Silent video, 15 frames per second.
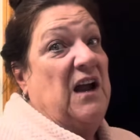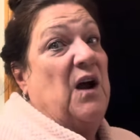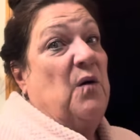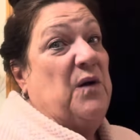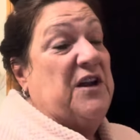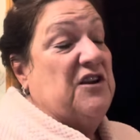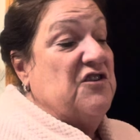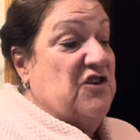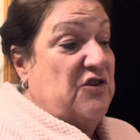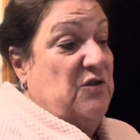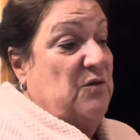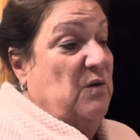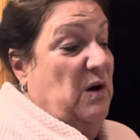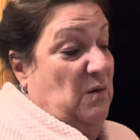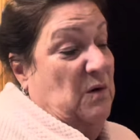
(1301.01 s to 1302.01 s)
We can
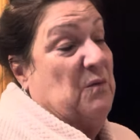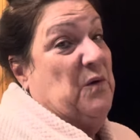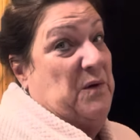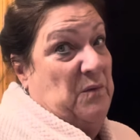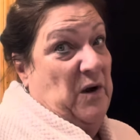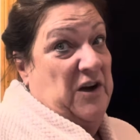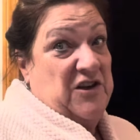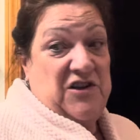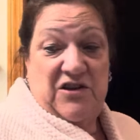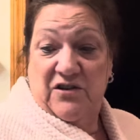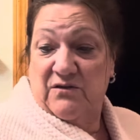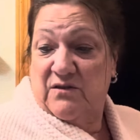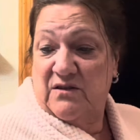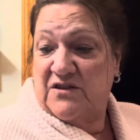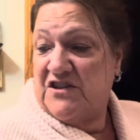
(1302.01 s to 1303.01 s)
do what we want to do.
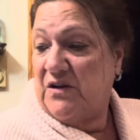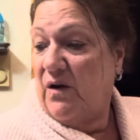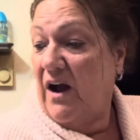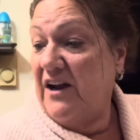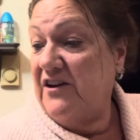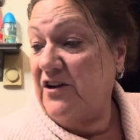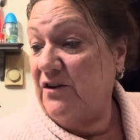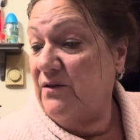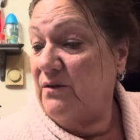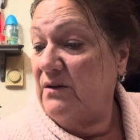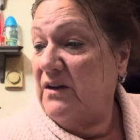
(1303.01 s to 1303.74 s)
So I do.